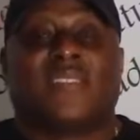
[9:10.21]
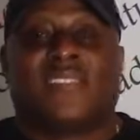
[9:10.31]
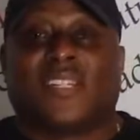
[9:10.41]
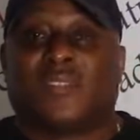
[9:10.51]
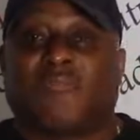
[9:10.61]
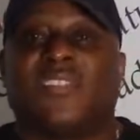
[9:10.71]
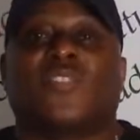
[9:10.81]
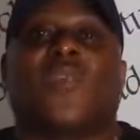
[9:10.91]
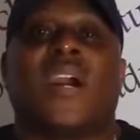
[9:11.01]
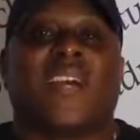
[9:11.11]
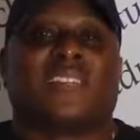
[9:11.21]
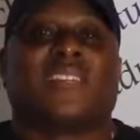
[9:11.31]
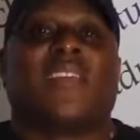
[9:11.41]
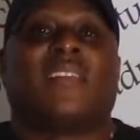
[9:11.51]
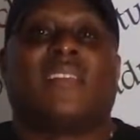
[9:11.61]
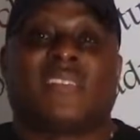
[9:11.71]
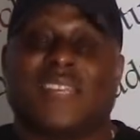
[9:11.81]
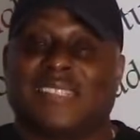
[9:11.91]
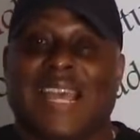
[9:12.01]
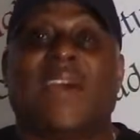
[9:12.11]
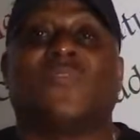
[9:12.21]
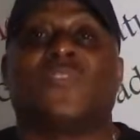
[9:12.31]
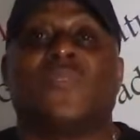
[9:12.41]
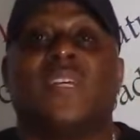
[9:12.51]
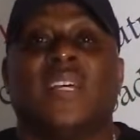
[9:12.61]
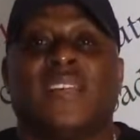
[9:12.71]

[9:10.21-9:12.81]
He said, the reason why I stayed, he said, I didn't have to.